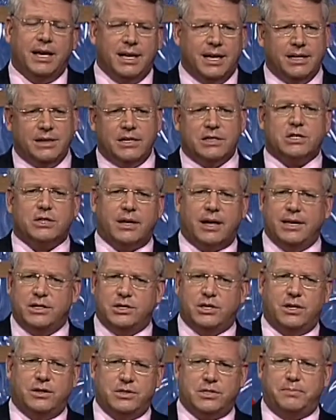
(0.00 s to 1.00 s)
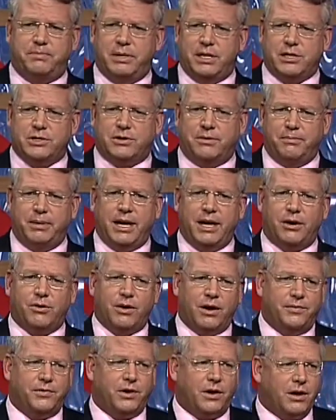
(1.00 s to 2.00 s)
and this slide shows a picture of
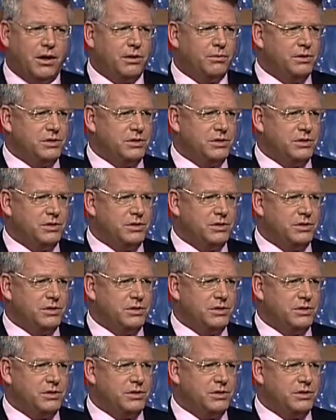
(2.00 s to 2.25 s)
Bancroft Hall,